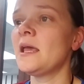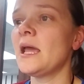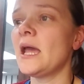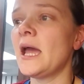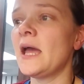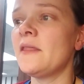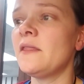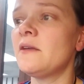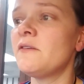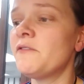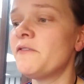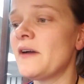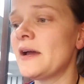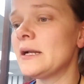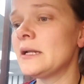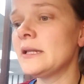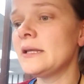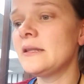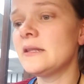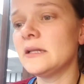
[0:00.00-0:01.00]
And then
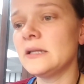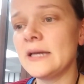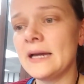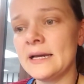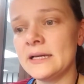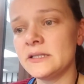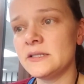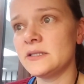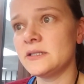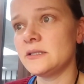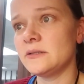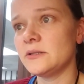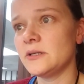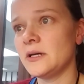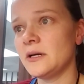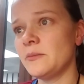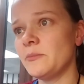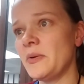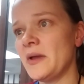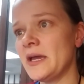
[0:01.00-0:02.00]
finally, the last
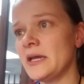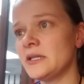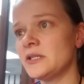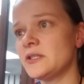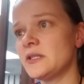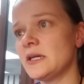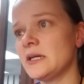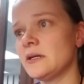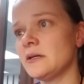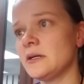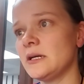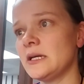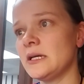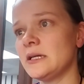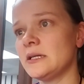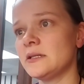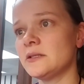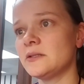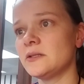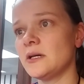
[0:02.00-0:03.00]
page there
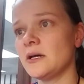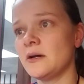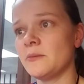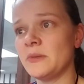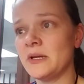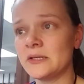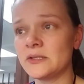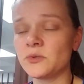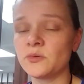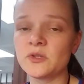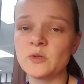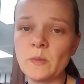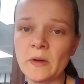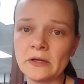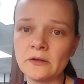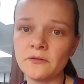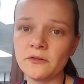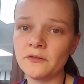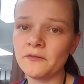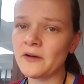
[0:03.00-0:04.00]
is it's a
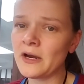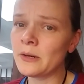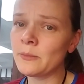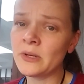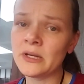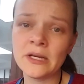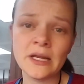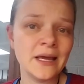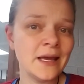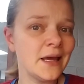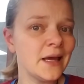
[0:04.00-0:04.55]
respectful environment.